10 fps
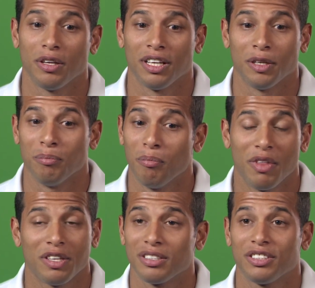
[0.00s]
uh,
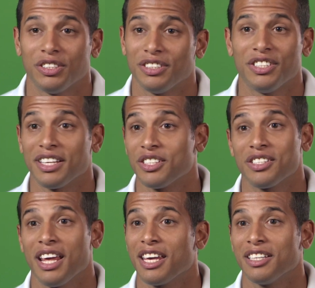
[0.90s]
so
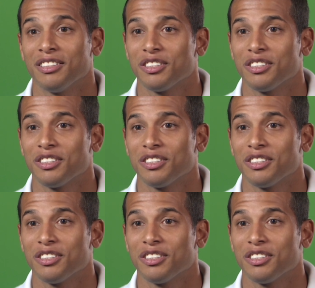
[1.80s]
just taking